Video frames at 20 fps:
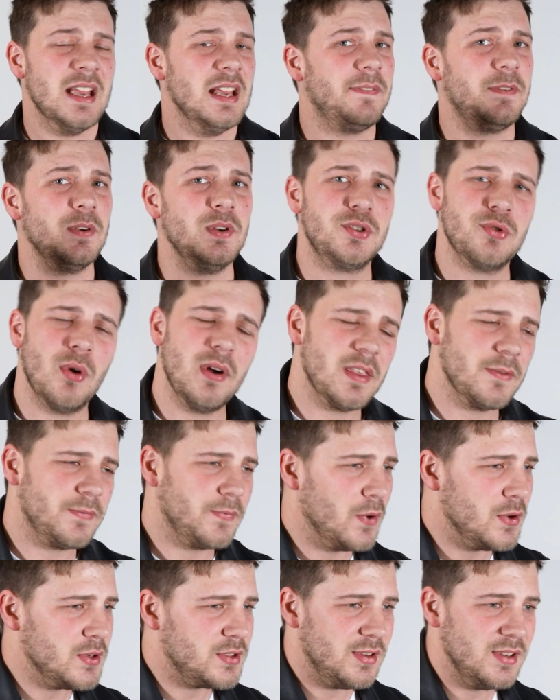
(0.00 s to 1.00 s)
If you enjoy the
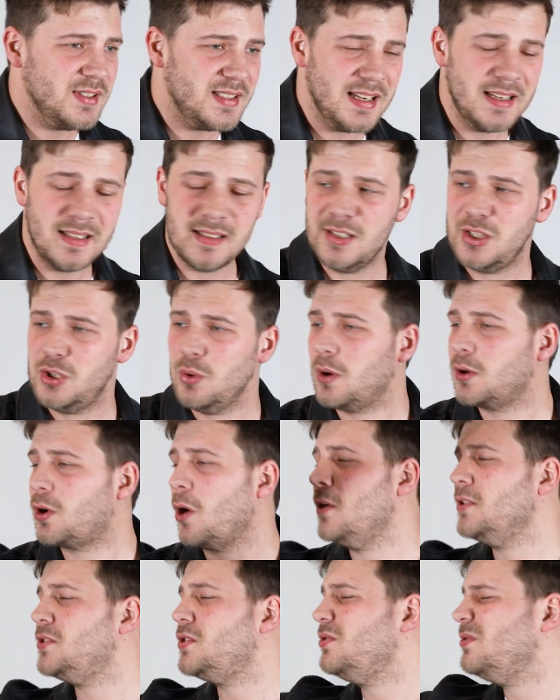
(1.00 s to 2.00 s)
first two seasons, you are
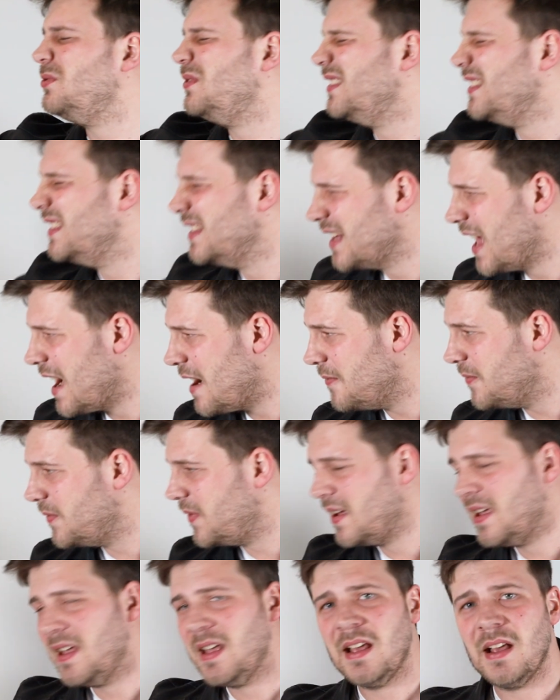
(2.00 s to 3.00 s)
going to
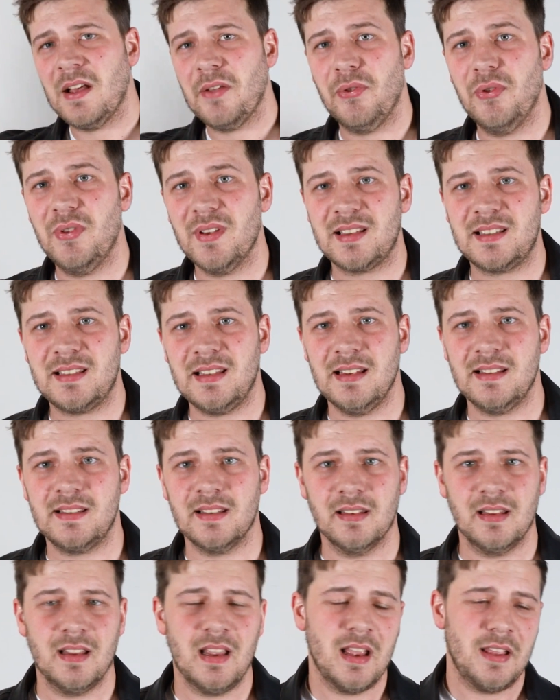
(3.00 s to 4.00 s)
love this
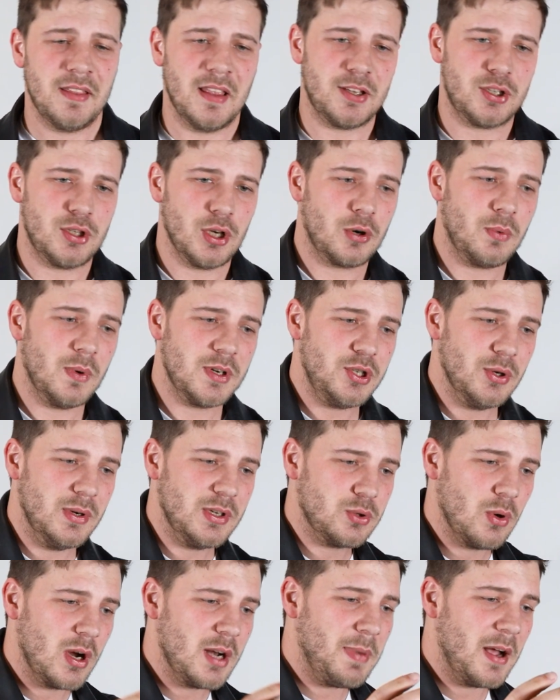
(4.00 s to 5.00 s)
season. They took what you
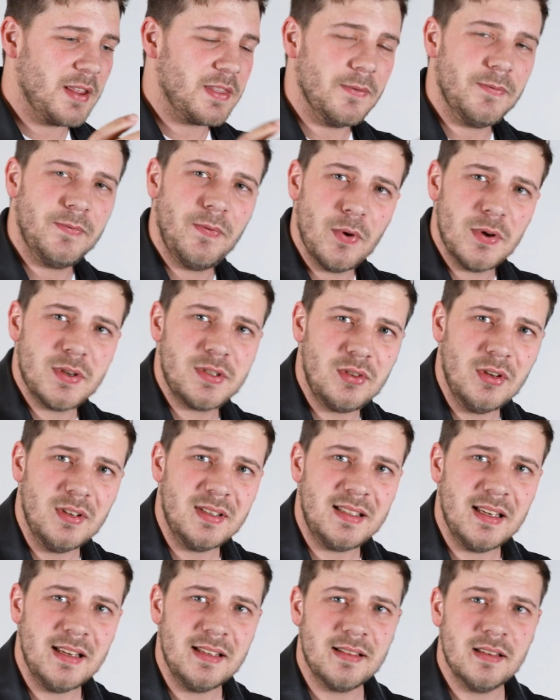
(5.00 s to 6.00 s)
enjoyed about the first two
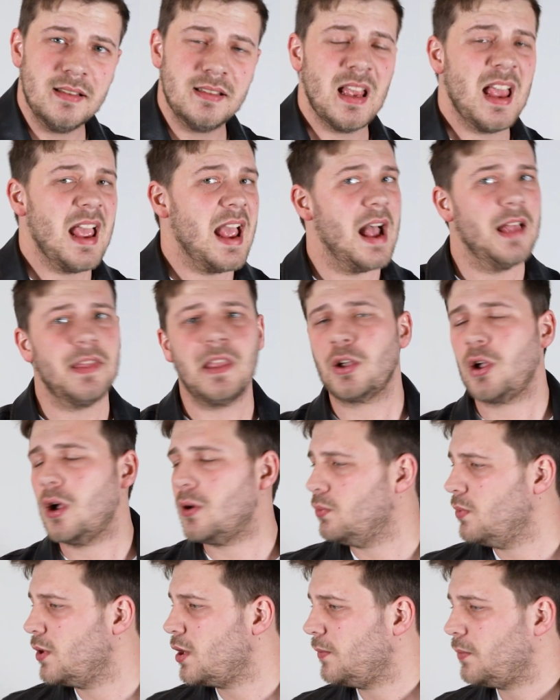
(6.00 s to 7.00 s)
seasons and they
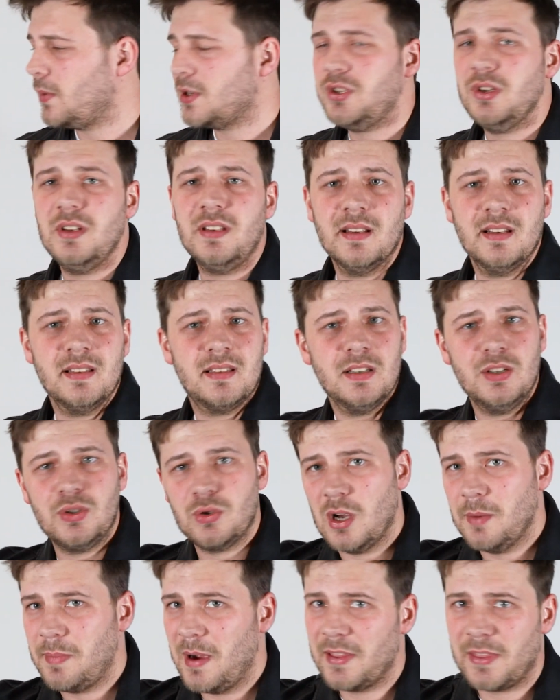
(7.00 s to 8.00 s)
got rid of what you didn't
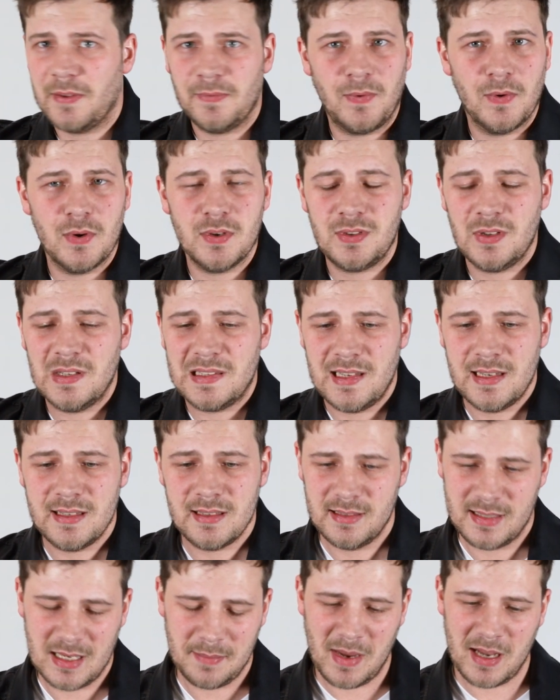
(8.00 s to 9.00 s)
enjoy about the first two
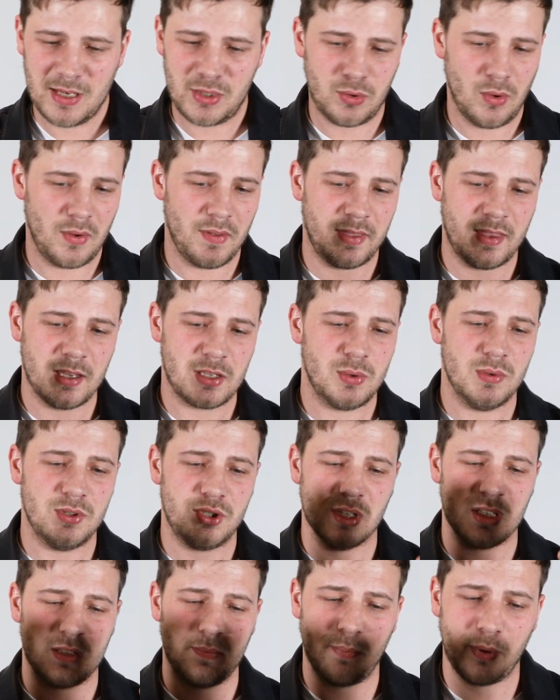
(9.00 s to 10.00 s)
seasons. They made sure that this
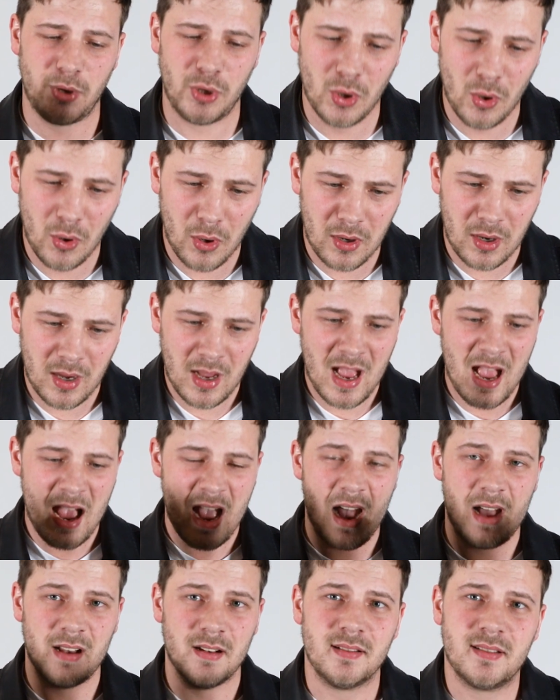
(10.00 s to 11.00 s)
was just pure,
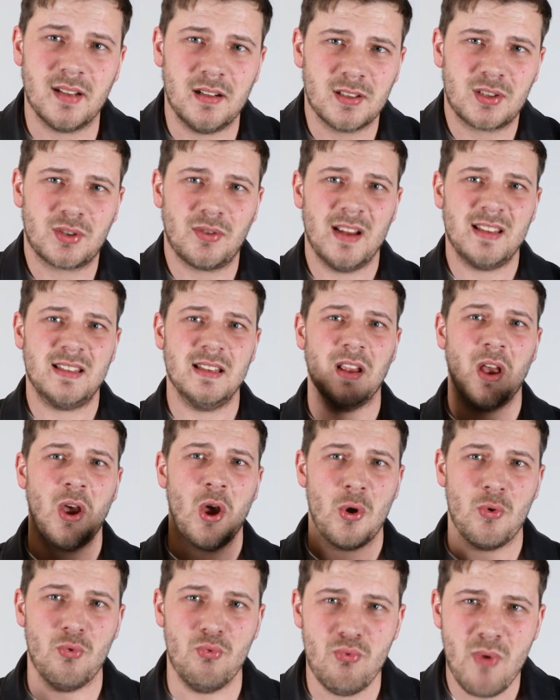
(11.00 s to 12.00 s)
unadulterated
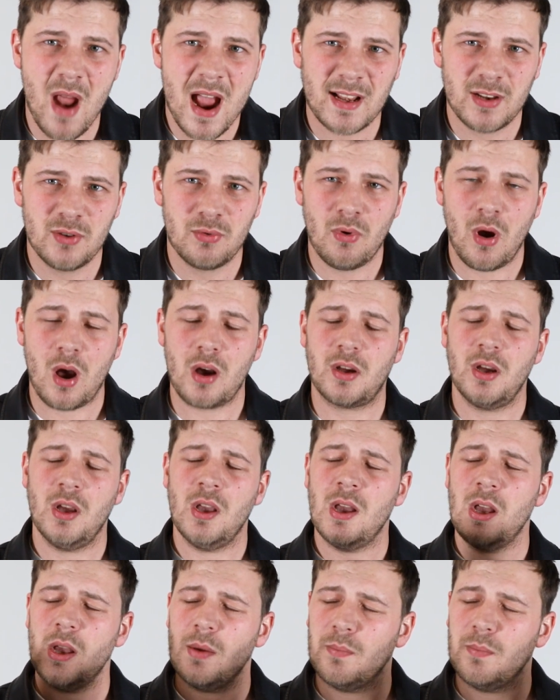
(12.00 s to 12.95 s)
Ragnarok.